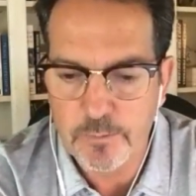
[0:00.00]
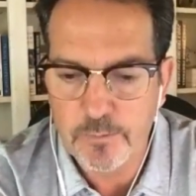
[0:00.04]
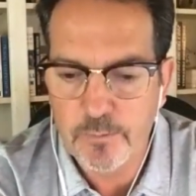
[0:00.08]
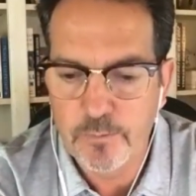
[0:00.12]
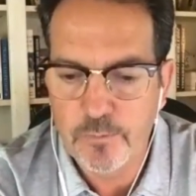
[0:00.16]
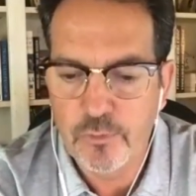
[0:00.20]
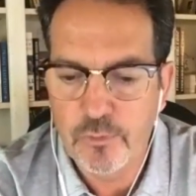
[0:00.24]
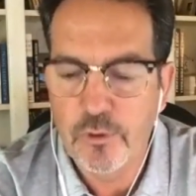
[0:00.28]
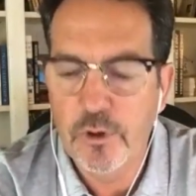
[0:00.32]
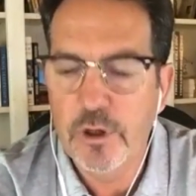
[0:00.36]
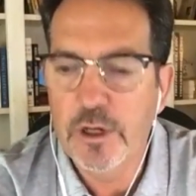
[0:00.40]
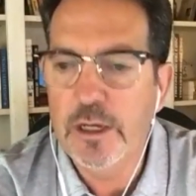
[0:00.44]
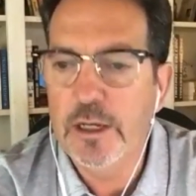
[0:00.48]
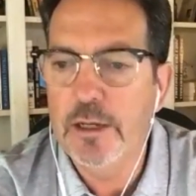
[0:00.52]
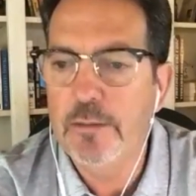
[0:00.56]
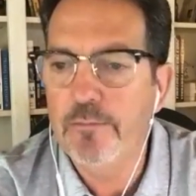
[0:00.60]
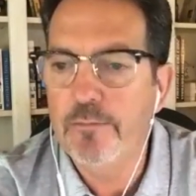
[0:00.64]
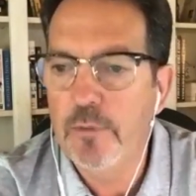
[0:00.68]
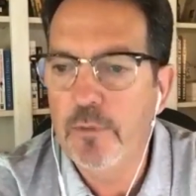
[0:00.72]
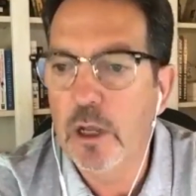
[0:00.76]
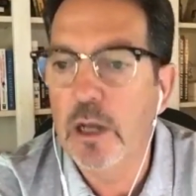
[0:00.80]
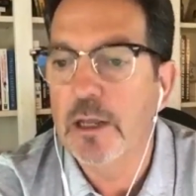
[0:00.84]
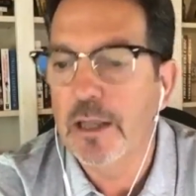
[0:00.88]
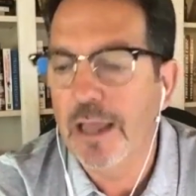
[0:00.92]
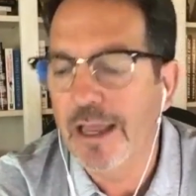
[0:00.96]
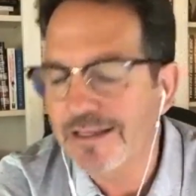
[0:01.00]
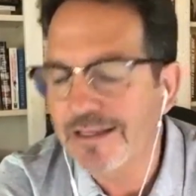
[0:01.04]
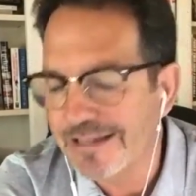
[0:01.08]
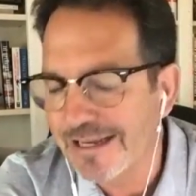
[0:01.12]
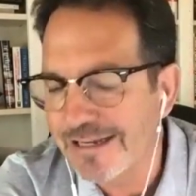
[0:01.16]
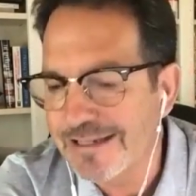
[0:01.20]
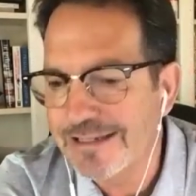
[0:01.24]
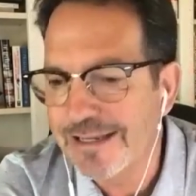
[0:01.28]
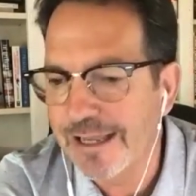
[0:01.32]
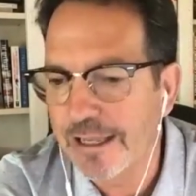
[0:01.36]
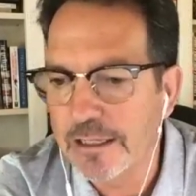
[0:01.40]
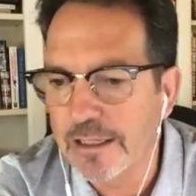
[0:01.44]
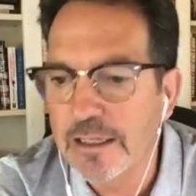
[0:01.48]
pretty, as I
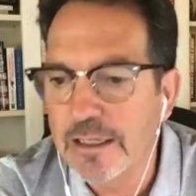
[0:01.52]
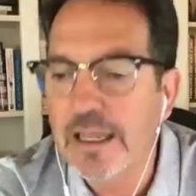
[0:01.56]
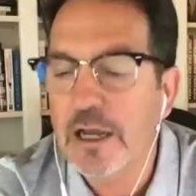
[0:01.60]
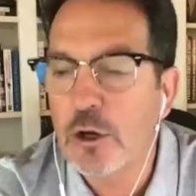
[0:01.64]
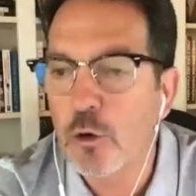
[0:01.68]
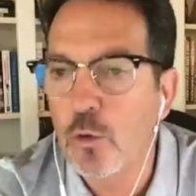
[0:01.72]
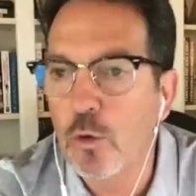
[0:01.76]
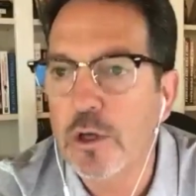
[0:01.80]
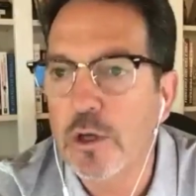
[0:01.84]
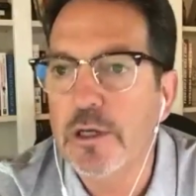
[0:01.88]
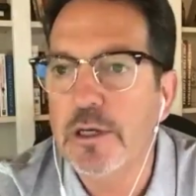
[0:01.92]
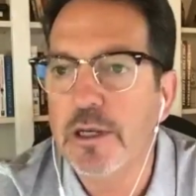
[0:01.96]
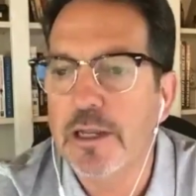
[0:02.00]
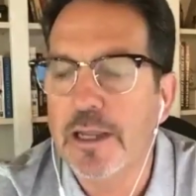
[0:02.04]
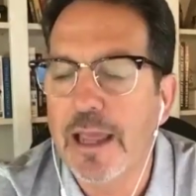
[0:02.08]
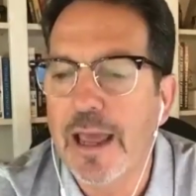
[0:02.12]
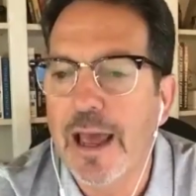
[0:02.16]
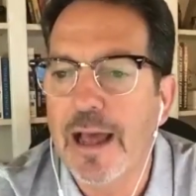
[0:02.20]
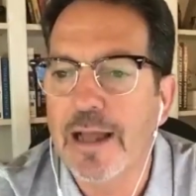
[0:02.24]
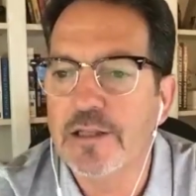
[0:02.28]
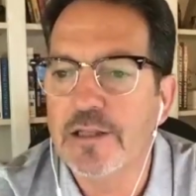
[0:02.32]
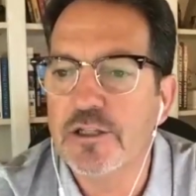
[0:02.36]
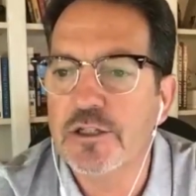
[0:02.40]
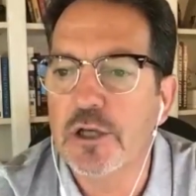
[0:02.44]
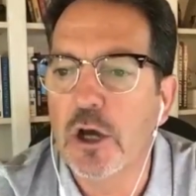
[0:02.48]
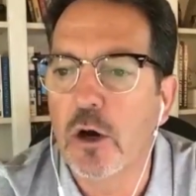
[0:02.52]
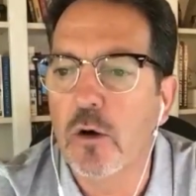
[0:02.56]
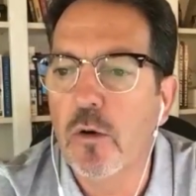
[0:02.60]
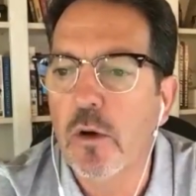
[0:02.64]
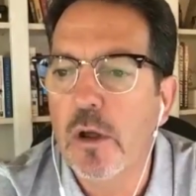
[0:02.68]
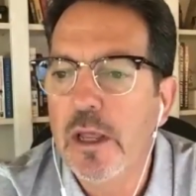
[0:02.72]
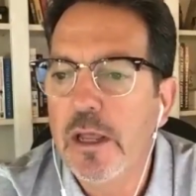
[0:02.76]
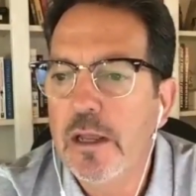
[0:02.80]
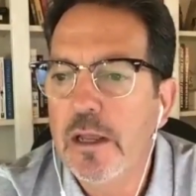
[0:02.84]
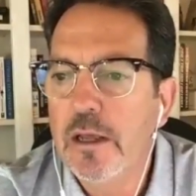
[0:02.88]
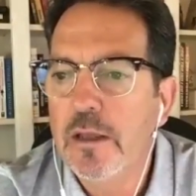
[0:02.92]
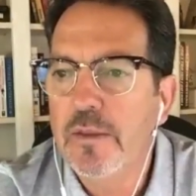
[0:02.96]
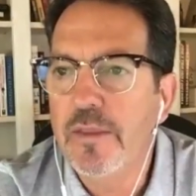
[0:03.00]
said, liquid to get. So
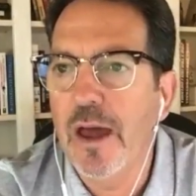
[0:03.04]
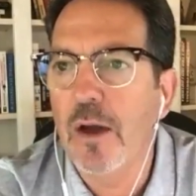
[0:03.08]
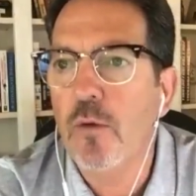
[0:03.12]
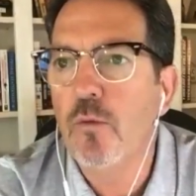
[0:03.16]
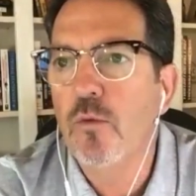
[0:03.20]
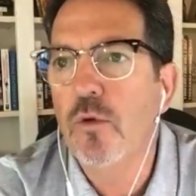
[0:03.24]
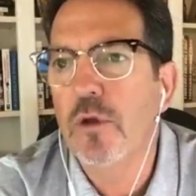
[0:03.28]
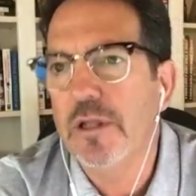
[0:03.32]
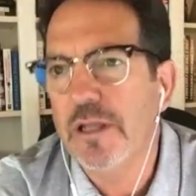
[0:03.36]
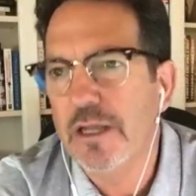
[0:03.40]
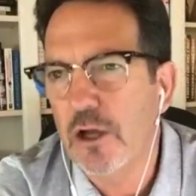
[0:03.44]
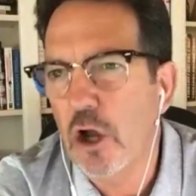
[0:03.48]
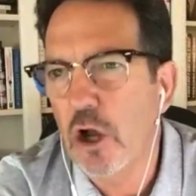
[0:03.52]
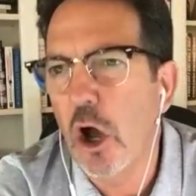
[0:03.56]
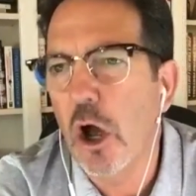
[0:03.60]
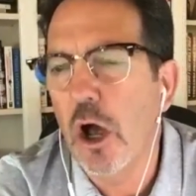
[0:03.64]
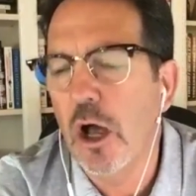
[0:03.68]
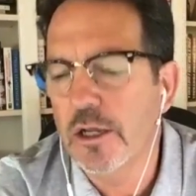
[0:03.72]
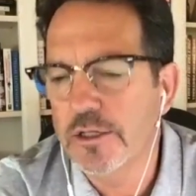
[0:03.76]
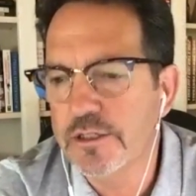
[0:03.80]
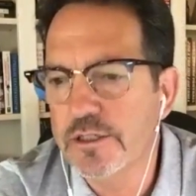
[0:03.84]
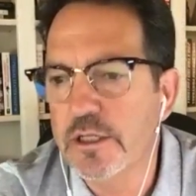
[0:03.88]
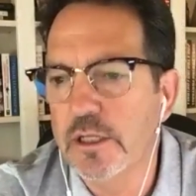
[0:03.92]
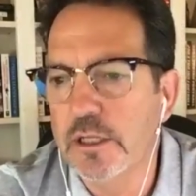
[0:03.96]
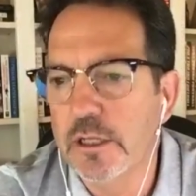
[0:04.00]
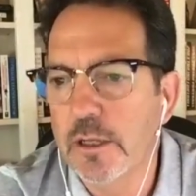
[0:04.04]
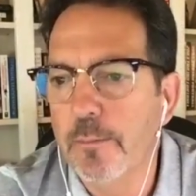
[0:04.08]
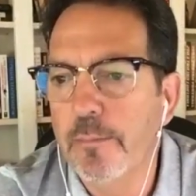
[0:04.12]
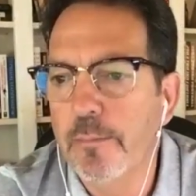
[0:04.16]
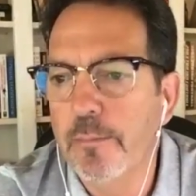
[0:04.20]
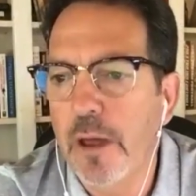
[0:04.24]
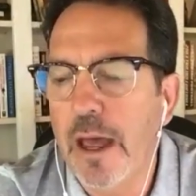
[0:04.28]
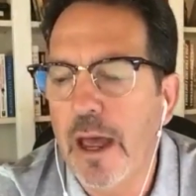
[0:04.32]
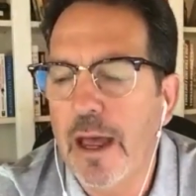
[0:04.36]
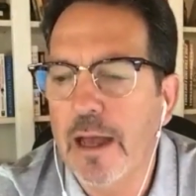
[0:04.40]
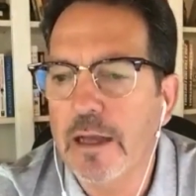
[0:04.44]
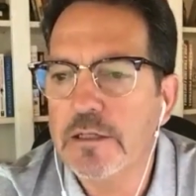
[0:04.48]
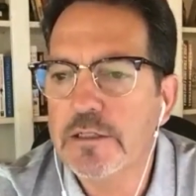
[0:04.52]
that really caused the
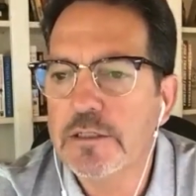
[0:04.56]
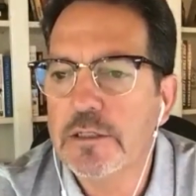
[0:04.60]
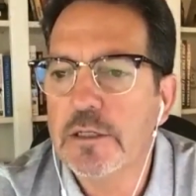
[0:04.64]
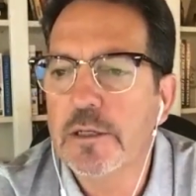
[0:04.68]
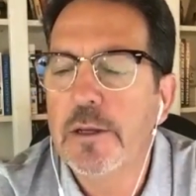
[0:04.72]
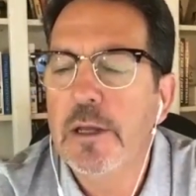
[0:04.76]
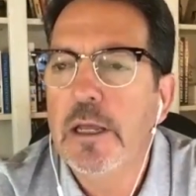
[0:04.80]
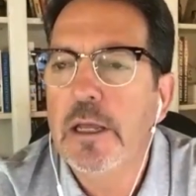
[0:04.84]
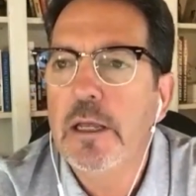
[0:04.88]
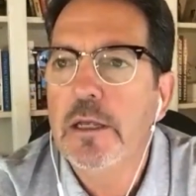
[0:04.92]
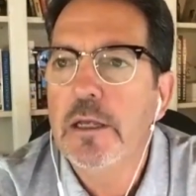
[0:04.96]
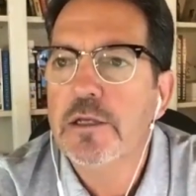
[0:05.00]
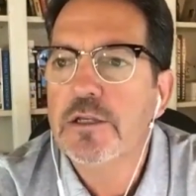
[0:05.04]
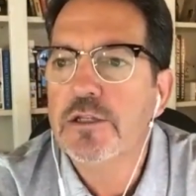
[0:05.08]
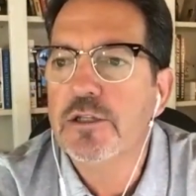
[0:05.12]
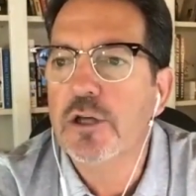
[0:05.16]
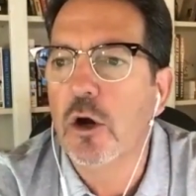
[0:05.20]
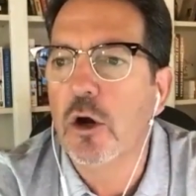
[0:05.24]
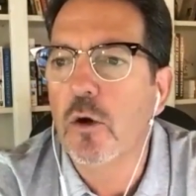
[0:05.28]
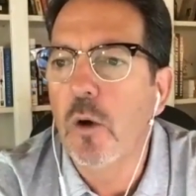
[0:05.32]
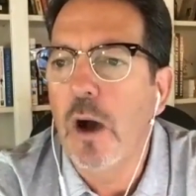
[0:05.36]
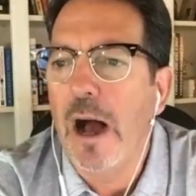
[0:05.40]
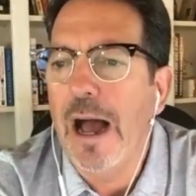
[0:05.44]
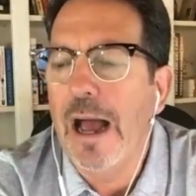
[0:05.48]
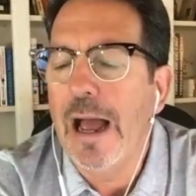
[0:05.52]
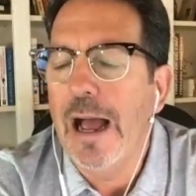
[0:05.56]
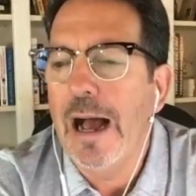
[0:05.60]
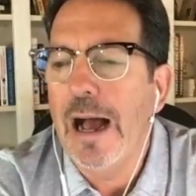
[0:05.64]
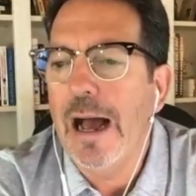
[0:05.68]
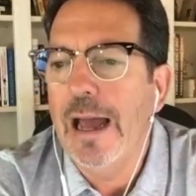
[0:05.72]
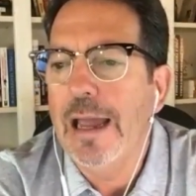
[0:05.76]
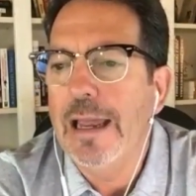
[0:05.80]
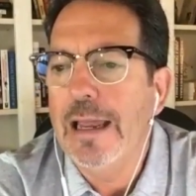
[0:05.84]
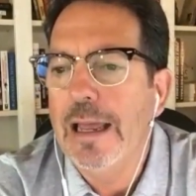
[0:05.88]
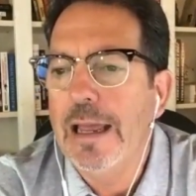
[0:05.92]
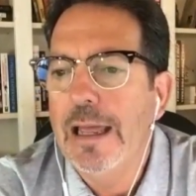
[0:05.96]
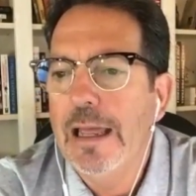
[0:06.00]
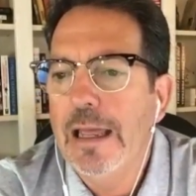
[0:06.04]
impacts. So
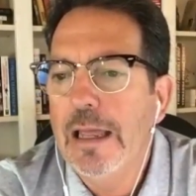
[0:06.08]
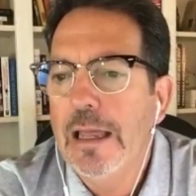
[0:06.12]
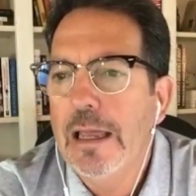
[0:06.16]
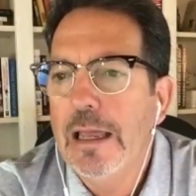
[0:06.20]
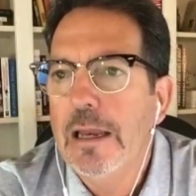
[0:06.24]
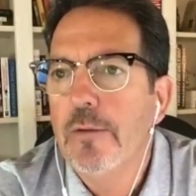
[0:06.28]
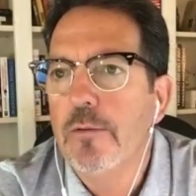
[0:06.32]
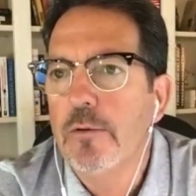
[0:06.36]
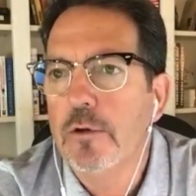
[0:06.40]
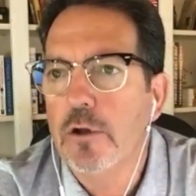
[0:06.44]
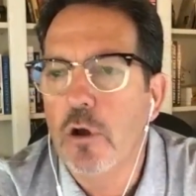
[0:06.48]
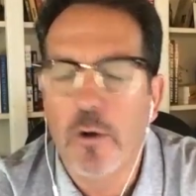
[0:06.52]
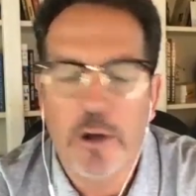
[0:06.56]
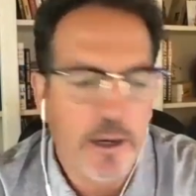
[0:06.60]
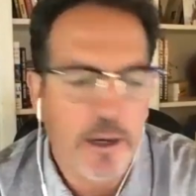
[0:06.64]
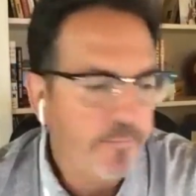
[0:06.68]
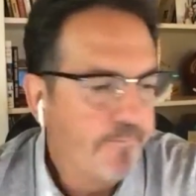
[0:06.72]
I go ahead.